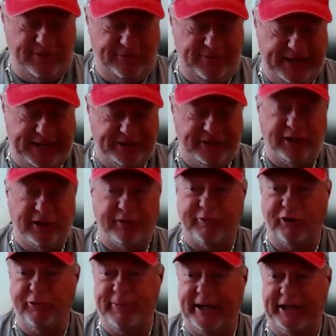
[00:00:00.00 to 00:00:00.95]
They get their
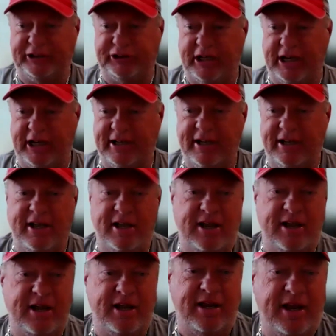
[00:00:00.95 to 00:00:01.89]
first paycheck
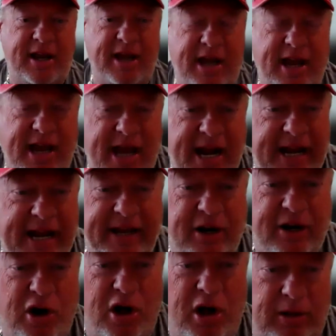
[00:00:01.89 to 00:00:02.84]
and I
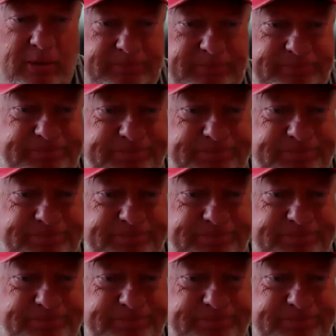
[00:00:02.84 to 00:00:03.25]
get a call.